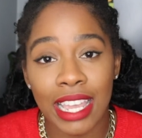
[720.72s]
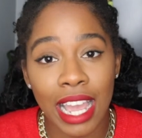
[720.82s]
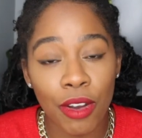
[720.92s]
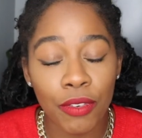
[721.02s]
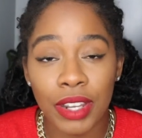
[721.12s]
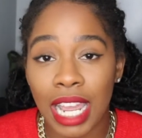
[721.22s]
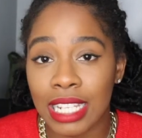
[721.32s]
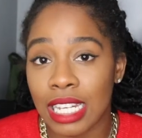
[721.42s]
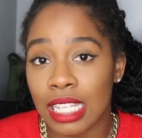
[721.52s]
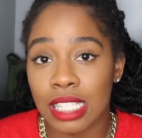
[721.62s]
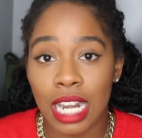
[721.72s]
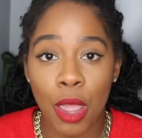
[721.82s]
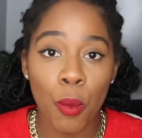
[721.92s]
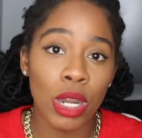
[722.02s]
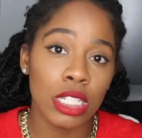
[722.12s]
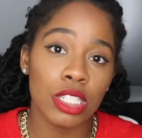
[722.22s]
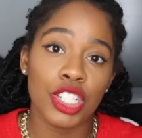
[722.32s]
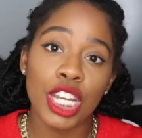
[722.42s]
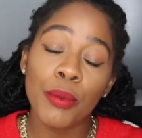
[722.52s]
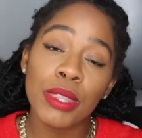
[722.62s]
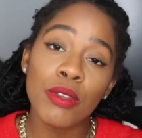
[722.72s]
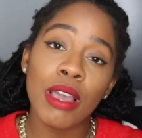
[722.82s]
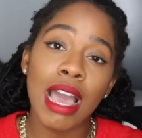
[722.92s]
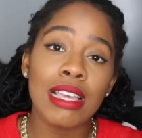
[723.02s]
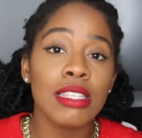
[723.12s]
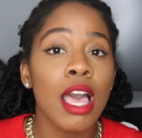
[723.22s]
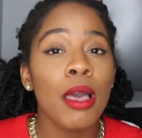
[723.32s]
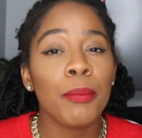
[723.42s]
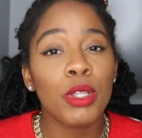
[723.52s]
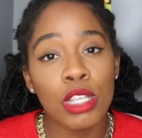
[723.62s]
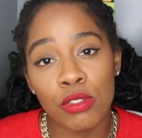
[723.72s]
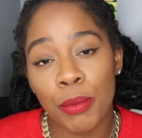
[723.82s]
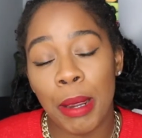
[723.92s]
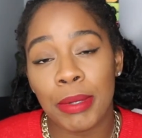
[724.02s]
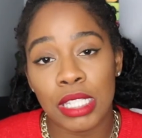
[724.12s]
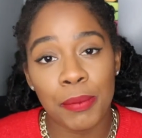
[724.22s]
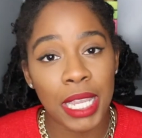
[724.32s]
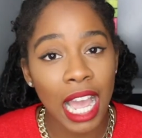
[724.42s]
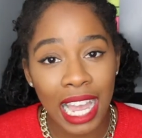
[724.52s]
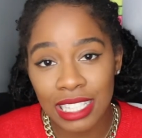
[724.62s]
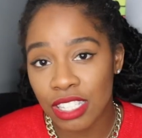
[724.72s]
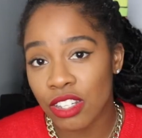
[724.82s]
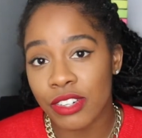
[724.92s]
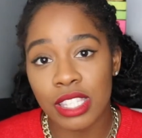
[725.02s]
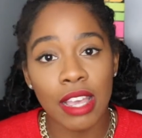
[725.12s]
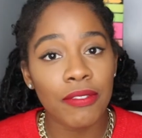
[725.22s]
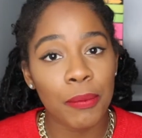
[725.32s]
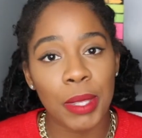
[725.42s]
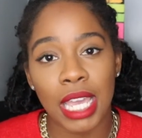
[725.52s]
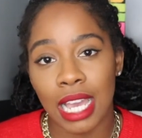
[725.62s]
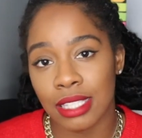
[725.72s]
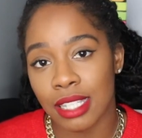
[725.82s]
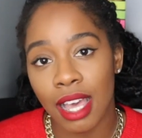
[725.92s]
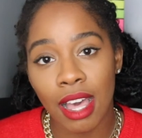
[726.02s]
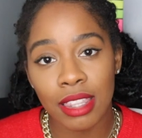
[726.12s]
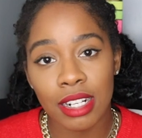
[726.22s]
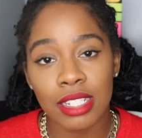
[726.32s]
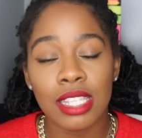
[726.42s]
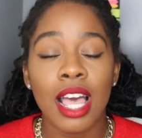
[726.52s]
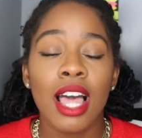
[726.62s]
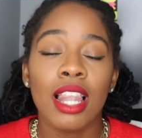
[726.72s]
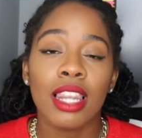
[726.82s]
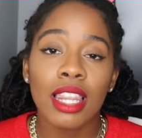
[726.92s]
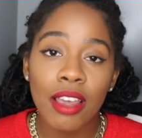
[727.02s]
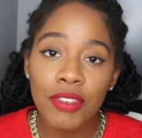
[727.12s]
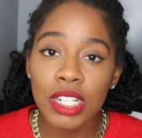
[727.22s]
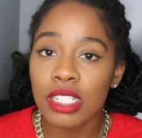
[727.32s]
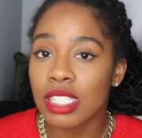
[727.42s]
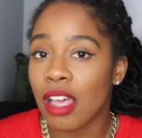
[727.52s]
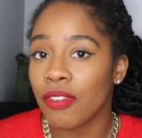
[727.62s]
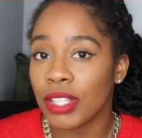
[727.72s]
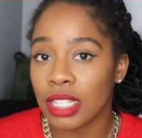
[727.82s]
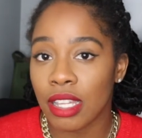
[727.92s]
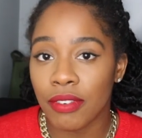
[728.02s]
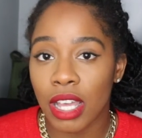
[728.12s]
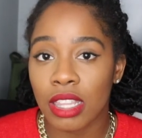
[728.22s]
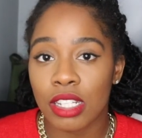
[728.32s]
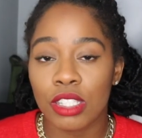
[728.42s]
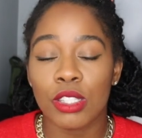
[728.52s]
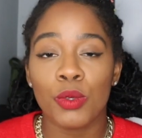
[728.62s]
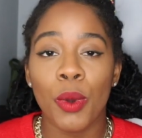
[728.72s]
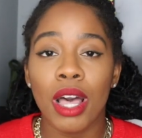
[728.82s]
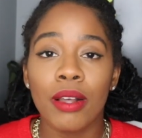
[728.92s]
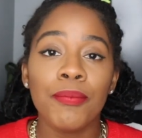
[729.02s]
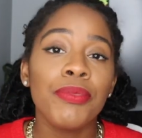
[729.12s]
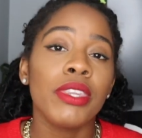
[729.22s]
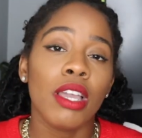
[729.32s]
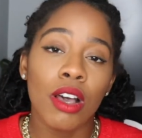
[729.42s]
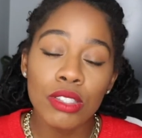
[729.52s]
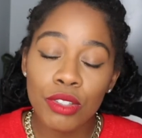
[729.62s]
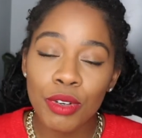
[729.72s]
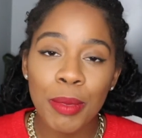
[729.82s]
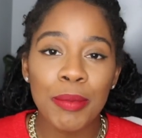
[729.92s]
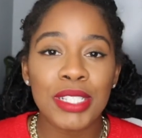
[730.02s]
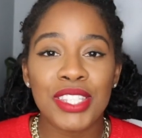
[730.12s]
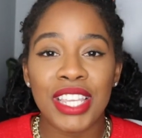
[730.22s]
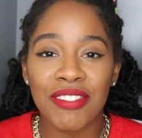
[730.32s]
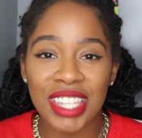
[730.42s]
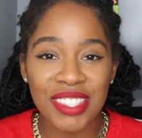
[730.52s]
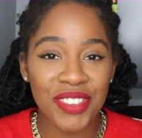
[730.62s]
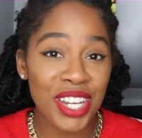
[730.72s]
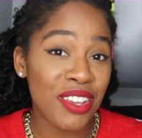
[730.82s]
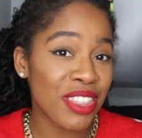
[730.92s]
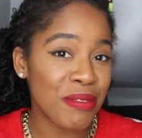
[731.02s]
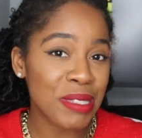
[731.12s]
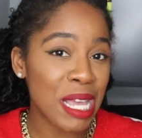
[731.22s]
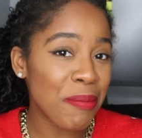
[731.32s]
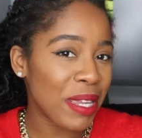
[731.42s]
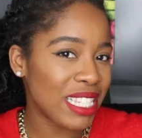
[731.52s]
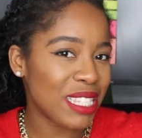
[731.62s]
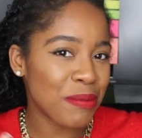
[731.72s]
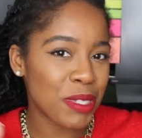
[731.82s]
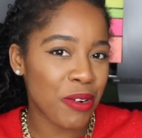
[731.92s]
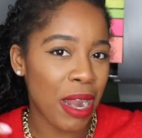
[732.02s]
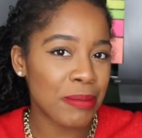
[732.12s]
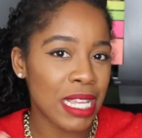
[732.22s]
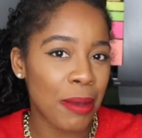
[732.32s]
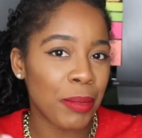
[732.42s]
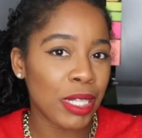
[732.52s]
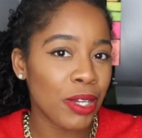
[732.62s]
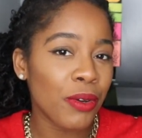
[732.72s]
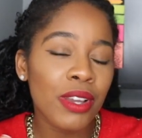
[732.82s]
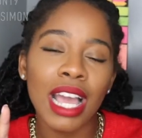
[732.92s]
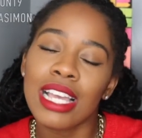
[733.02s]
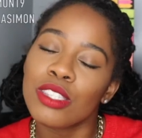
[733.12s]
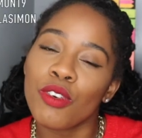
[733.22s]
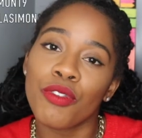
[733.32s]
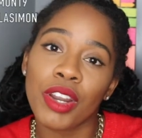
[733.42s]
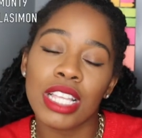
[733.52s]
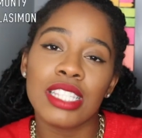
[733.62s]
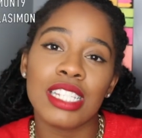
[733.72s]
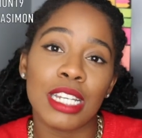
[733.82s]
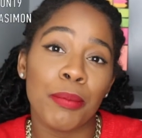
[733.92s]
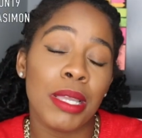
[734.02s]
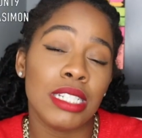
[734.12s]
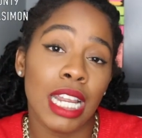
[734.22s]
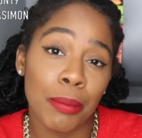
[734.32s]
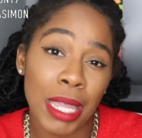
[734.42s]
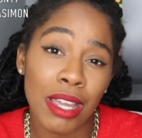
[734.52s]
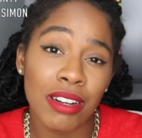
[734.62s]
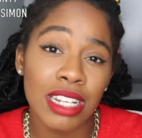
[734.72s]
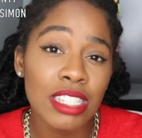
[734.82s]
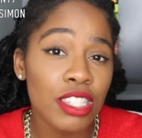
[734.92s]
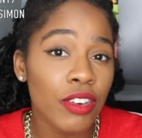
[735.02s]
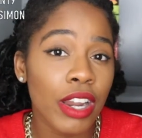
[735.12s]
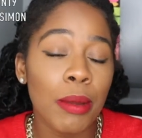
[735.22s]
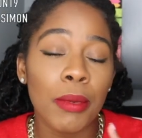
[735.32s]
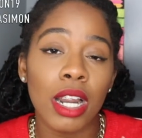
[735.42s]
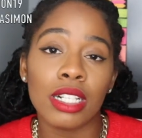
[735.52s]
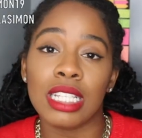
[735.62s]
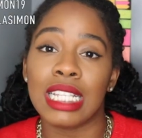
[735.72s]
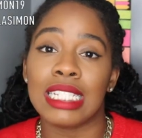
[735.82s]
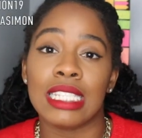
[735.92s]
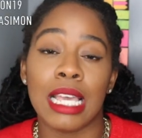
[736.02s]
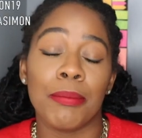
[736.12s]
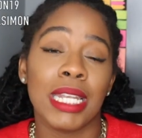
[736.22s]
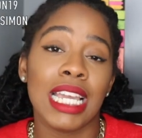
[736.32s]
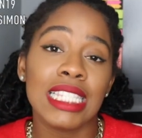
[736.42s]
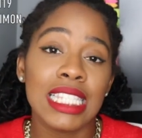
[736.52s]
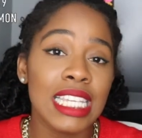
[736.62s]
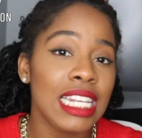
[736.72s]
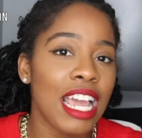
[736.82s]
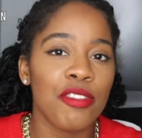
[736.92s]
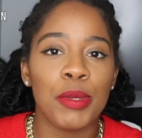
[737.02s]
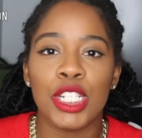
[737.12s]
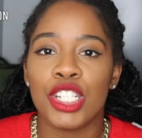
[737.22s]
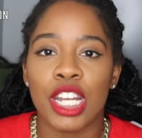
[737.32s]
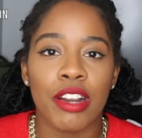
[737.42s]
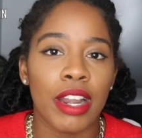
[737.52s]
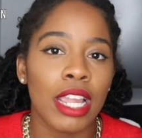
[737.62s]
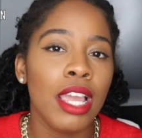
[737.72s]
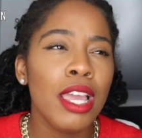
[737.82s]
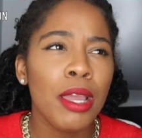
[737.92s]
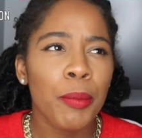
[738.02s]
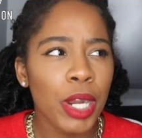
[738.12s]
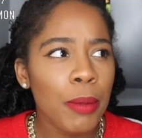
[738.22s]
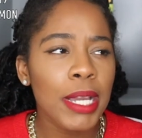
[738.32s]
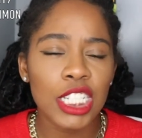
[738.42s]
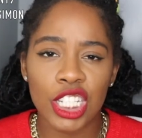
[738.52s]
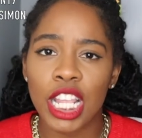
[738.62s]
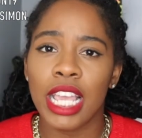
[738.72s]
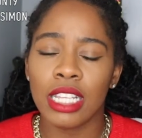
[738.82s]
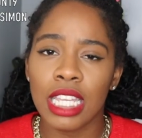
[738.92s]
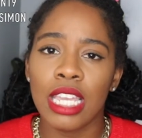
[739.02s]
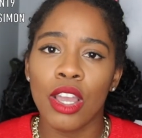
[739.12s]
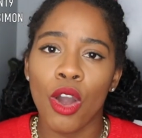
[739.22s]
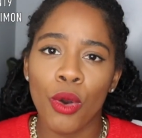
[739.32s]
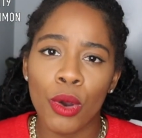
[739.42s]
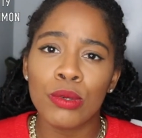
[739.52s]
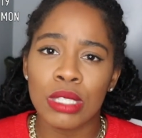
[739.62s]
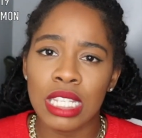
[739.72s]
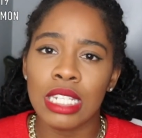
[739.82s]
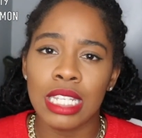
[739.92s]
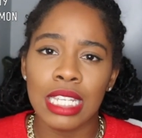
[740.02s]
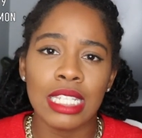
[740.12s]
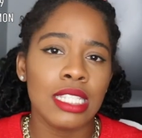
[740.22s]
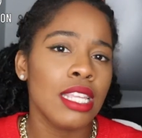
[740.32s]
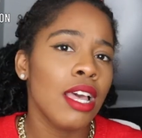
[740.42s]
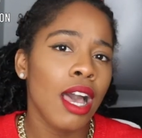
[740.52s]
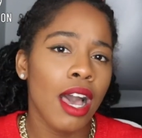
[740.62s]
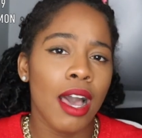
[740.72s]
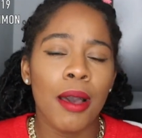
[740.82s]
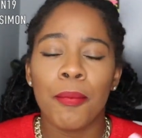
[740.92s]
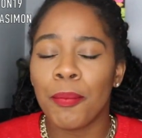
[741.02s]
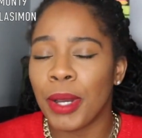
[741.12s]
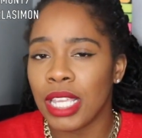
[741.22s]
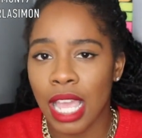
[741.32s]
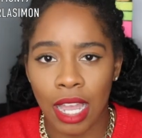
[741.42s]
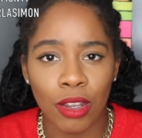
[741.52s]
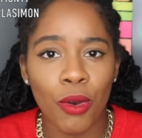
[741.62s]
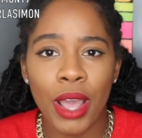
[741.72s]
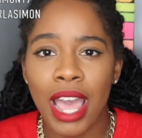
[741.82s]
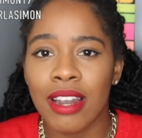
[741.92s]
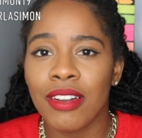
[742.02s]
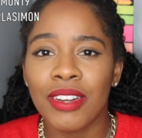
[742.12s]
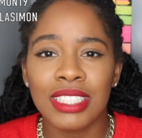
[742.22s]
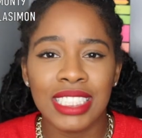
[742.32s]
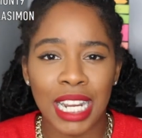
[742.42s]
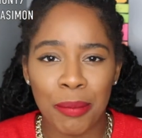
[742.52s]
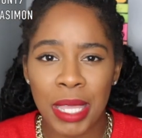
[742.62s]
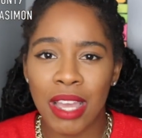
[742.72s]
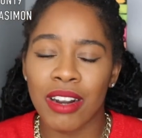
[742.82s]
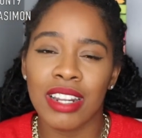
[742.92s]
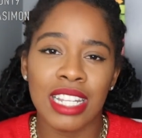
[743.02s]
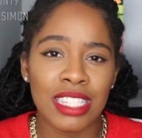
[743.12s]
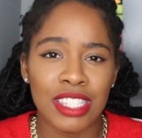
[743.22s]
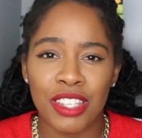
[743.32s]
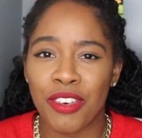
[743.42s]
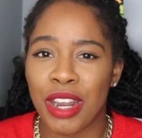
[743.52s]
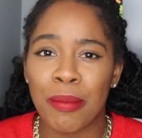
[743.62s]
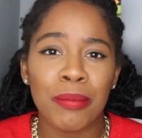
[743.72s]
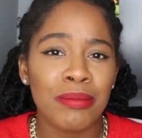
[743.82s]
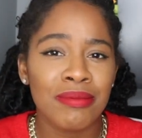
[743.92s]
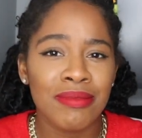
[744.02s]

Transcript: night outfit ideas that I wanted to share with you guys. Please remember to be kind to yourself and be kind to others. Love yourself and love others as well. Also remember to give this video a thumbs up and subscribe down below. Guys, don't forget to check me, check me out on Instagram, Carla that Simon 19. I've been sharing pretty much daily OOTDs. Um, but yeah, go ahead, check me out on Instagram.